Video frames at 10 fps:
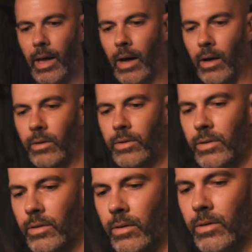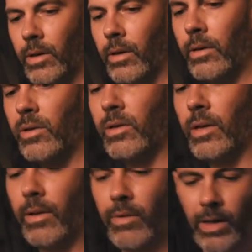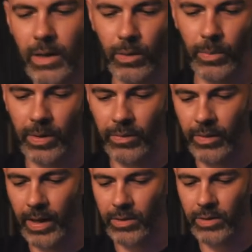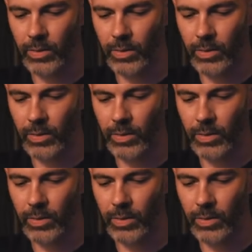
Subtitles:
else just to give it a little bit of extra